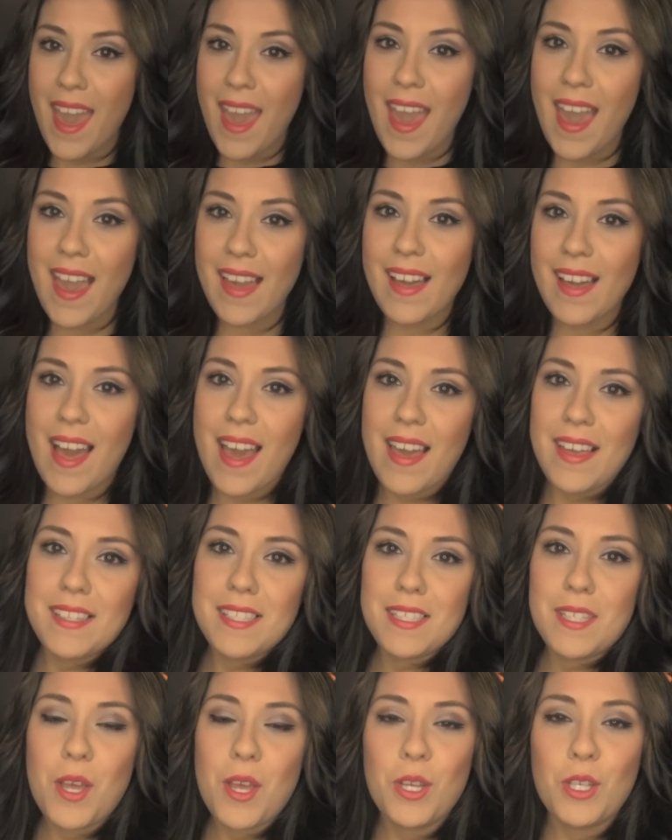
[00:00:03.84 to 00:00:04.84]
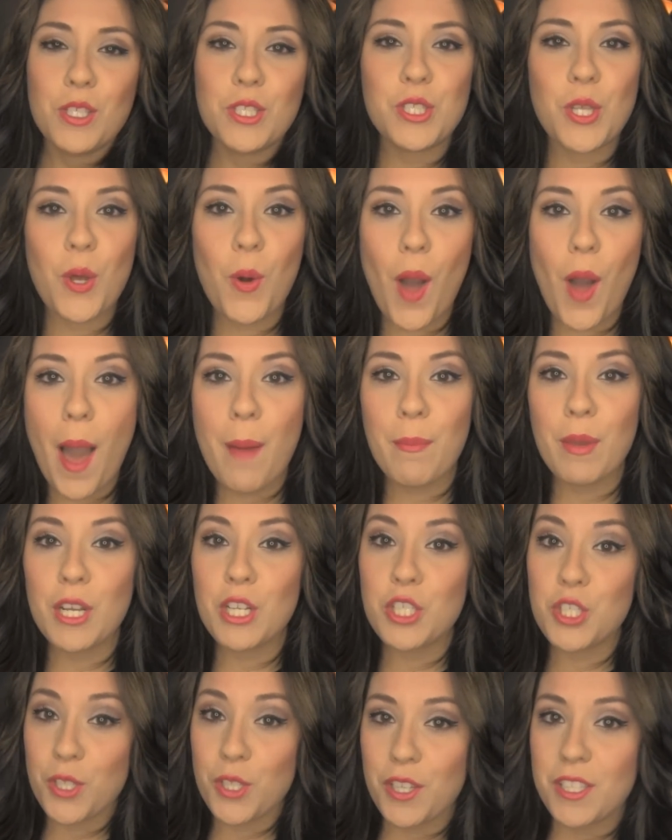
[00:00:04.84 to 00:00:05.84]
Hey guys, so I'm
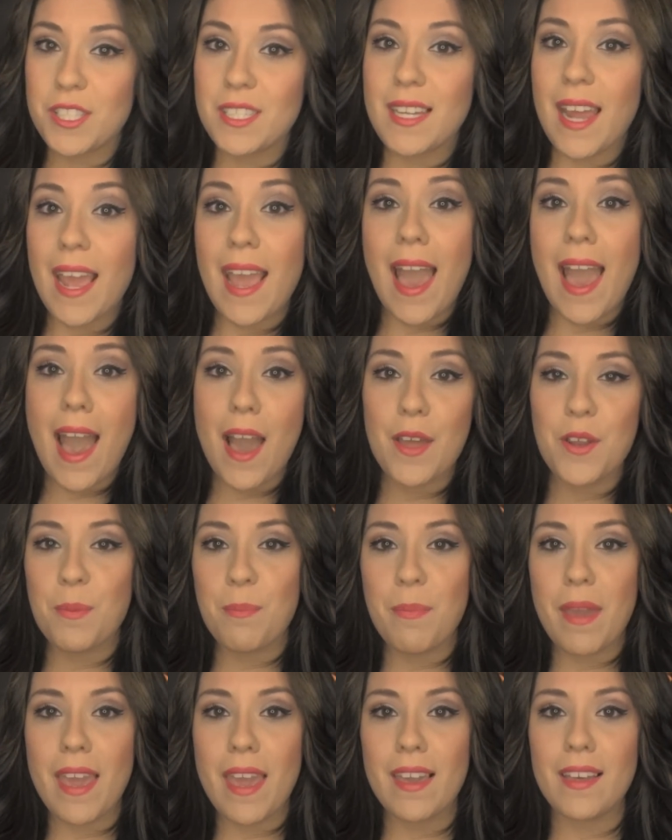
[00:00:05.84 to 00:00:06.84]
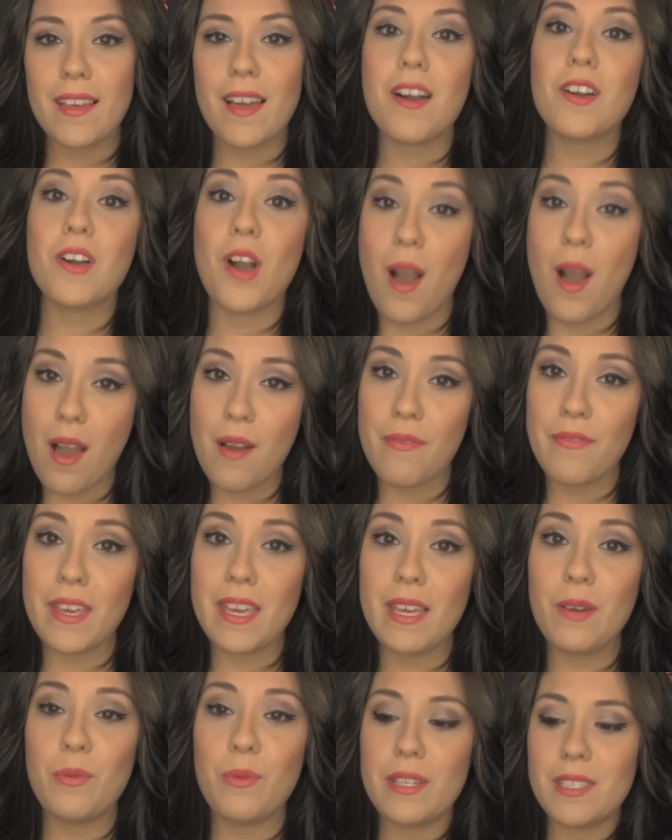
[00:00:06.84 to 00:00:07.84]
going to show you today how to make
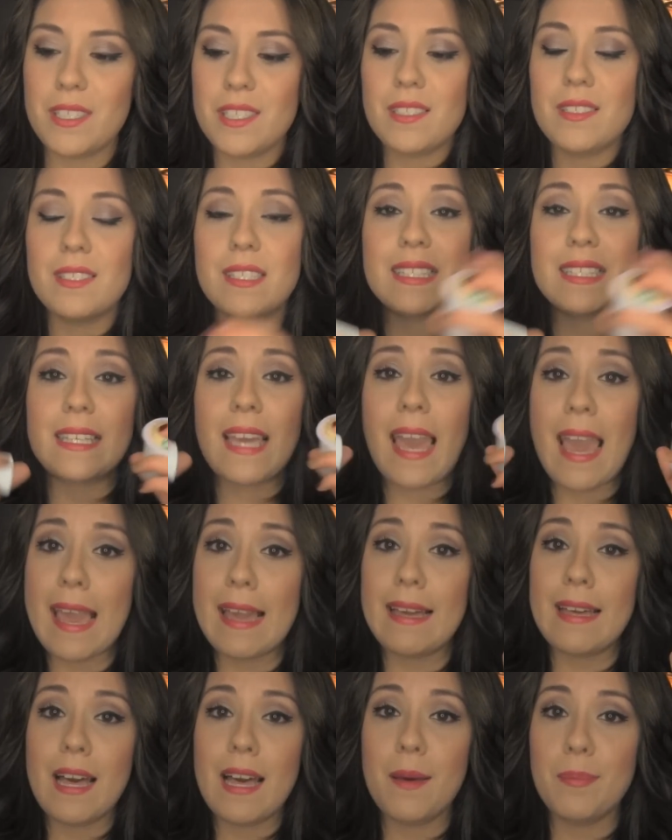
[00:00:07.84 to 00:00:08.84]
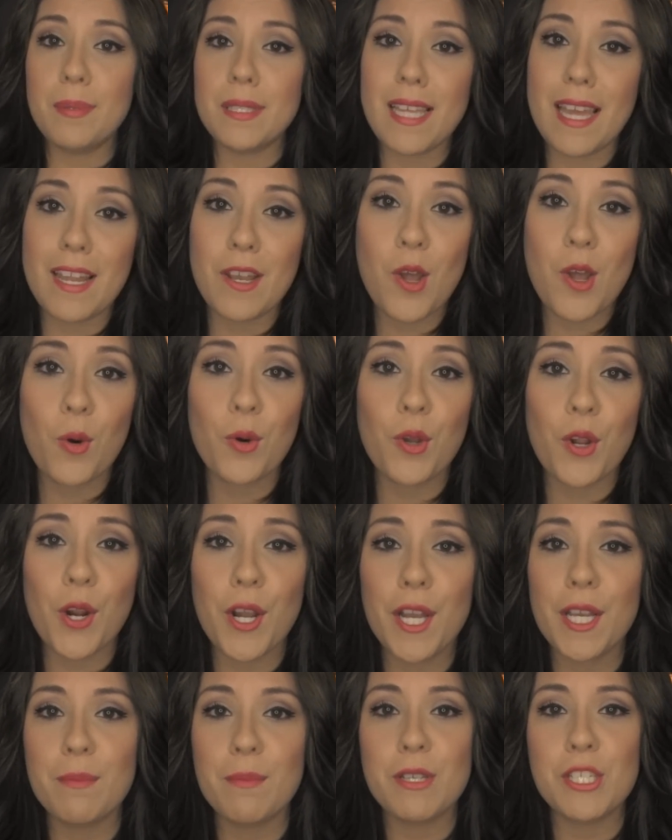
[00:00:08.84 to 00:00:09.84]
coffee with just K-Cups and no
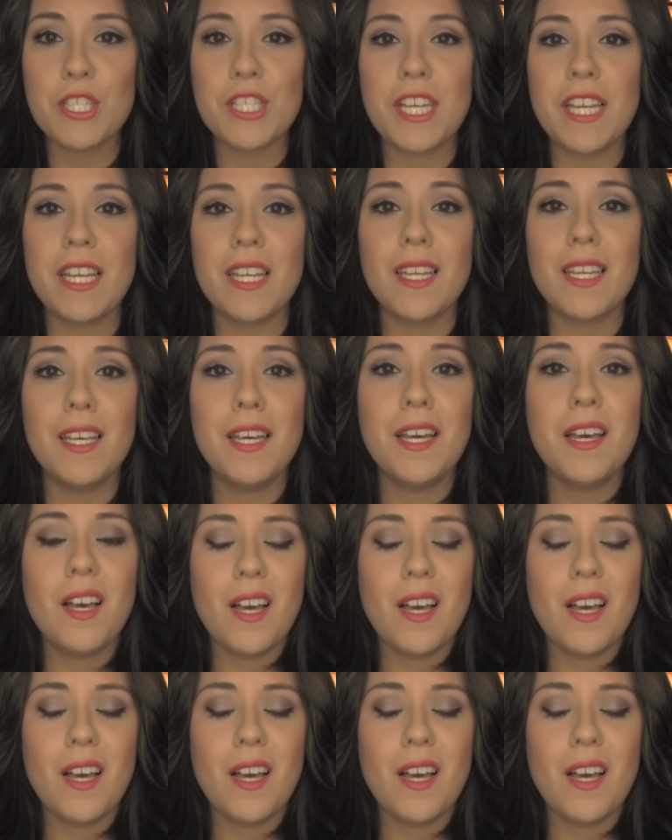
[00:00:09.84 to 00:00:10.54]
Keurig machine.